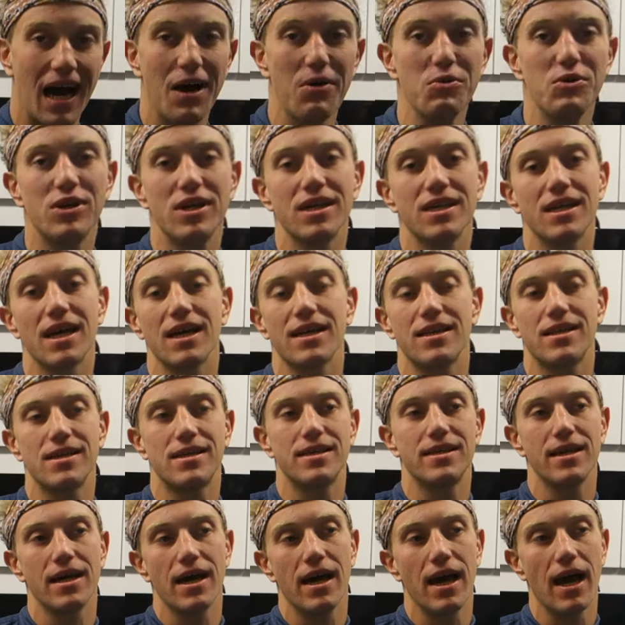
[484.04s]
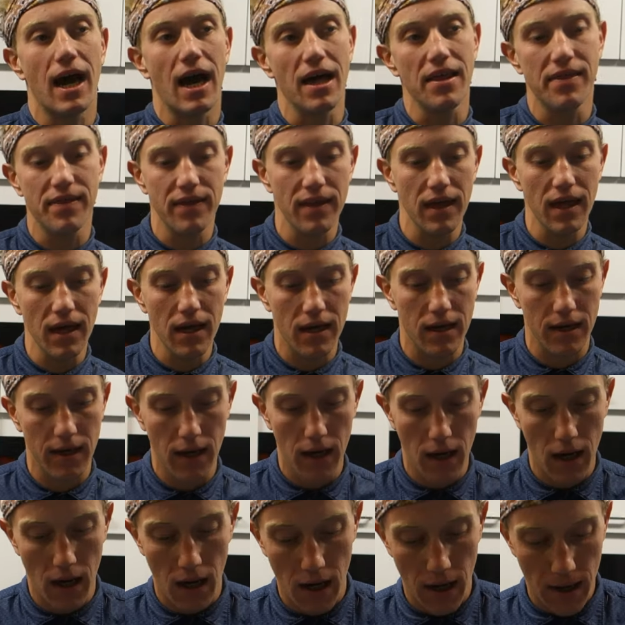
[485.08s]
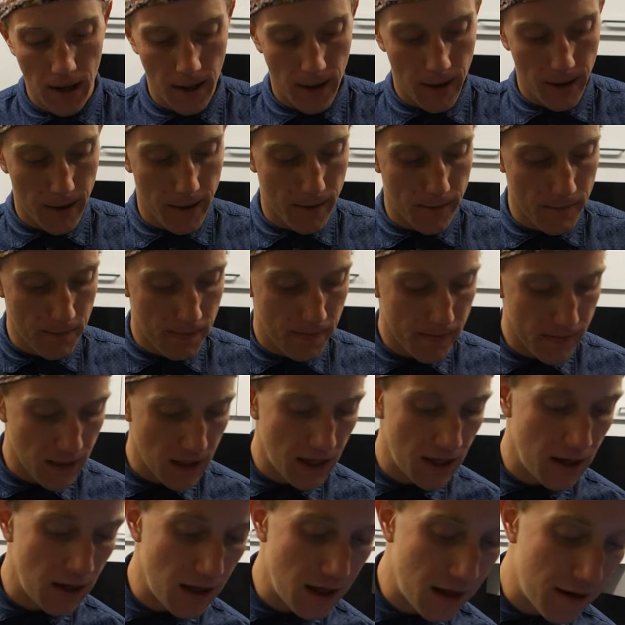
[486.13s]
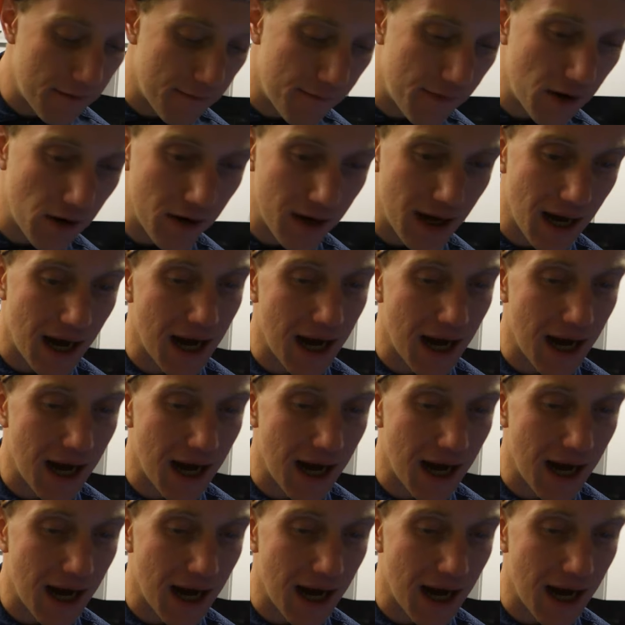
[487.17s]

I would just like to say, I think um, in in a very